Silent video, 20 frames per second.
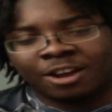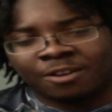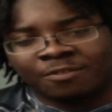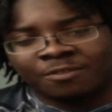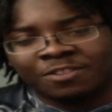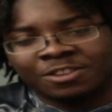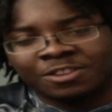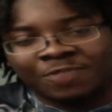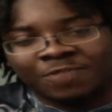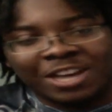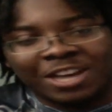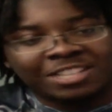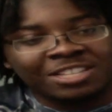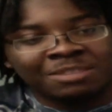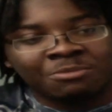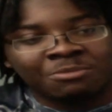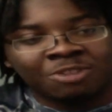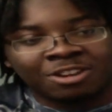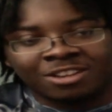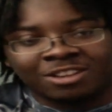of his fights
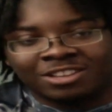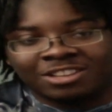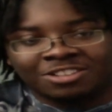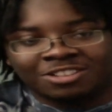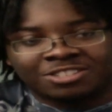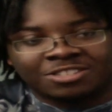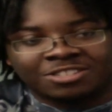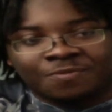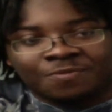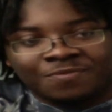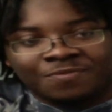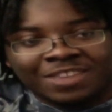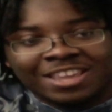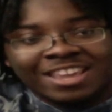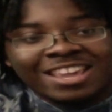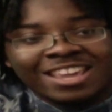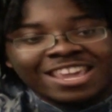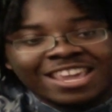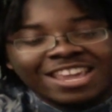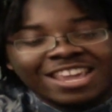anymore because
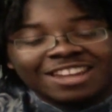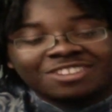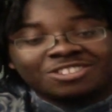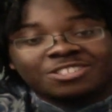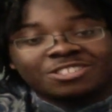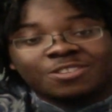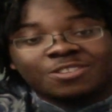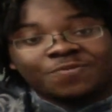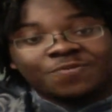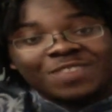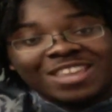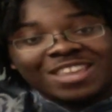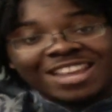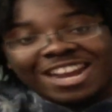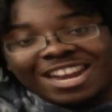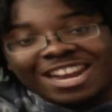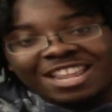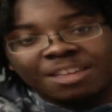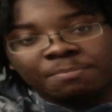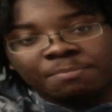he can just defeat
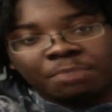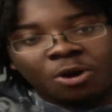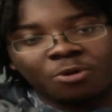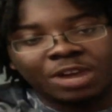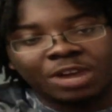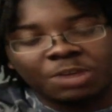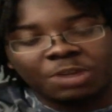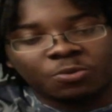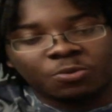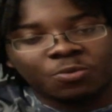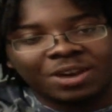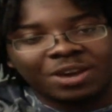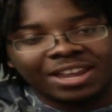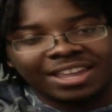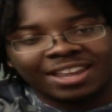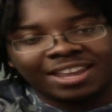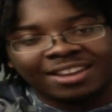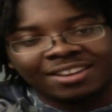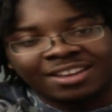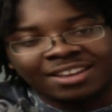any opponent with one
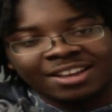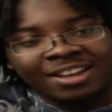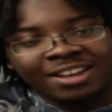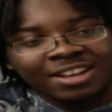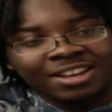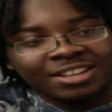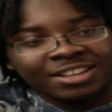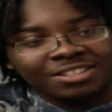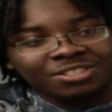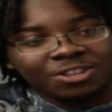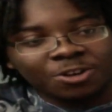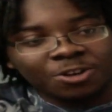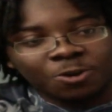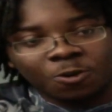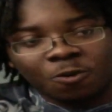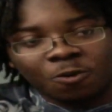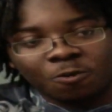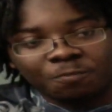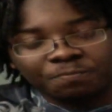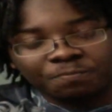hit.
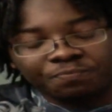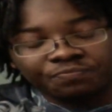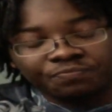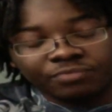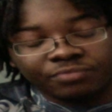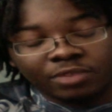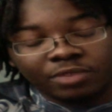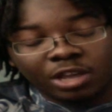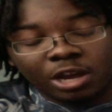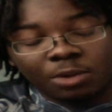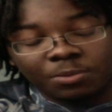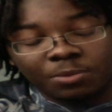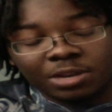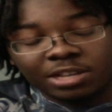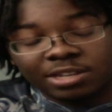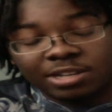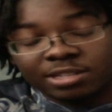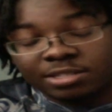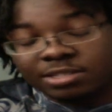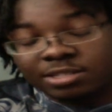So I'm really
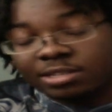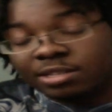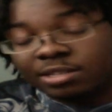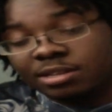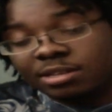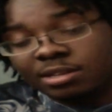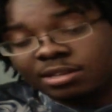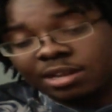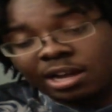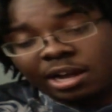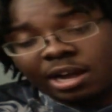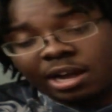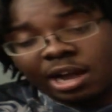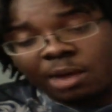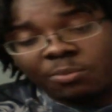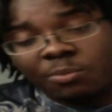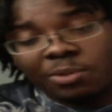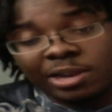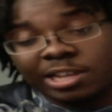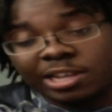
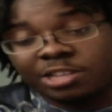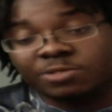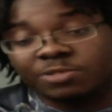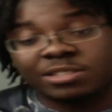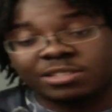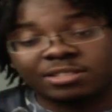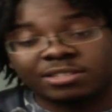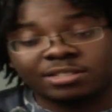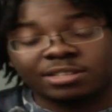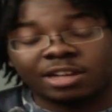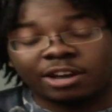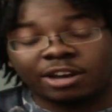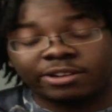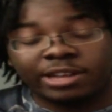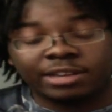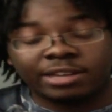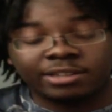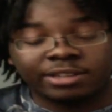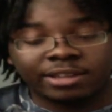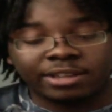interested to see how
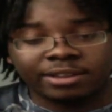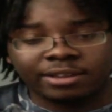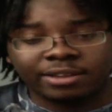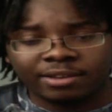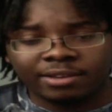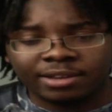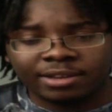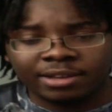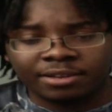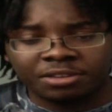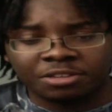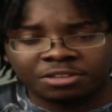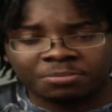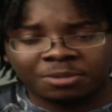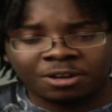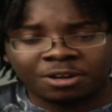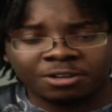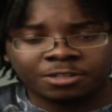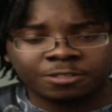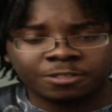they take it in this
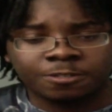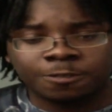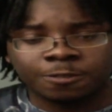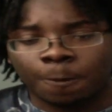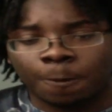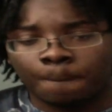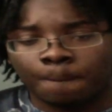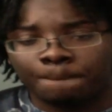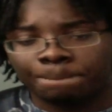manga. So